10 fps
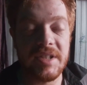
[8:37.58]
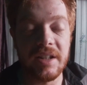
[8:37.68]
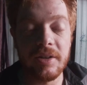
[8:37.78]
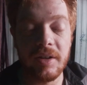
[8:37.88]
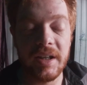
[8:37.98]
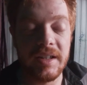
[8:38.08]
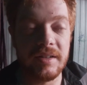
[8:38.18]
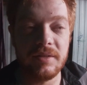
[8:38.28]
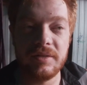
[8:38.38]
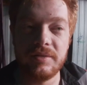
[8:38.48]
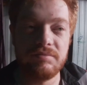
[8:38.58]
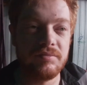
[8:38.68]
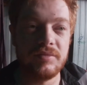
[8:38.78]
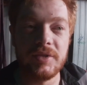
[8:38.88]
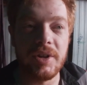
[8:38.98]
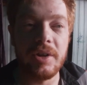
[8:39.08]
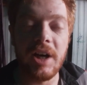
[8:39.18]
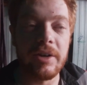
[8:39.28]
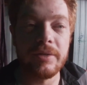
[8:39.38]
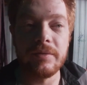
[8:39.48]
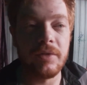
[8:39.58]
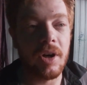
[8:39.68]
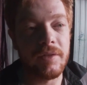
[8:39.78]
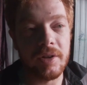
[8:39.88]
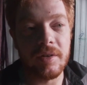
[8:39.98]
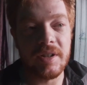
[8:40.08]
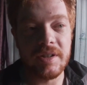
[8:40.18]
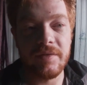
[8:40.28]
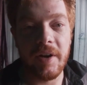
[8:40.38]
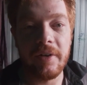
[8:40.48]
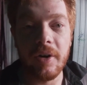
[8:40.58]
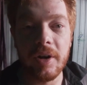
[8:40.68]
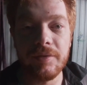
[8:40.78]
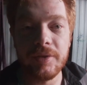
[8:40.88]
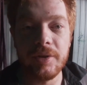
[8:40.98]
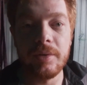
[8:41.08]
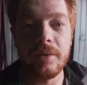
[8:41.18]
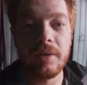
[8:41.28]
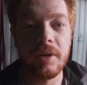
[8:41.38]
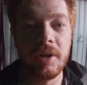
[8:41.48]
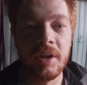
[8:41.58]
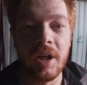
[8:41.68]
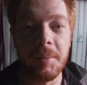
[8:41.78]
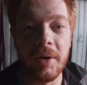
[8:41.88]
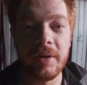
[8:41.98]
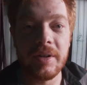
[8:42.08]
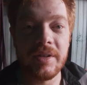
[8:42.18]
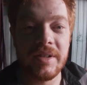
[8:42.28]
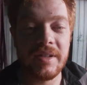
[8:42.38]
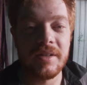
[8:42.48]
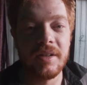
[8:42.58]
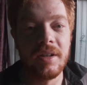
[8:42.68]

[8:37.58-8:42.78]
centigrade, 105 degrees Fahrenheit for you Americans.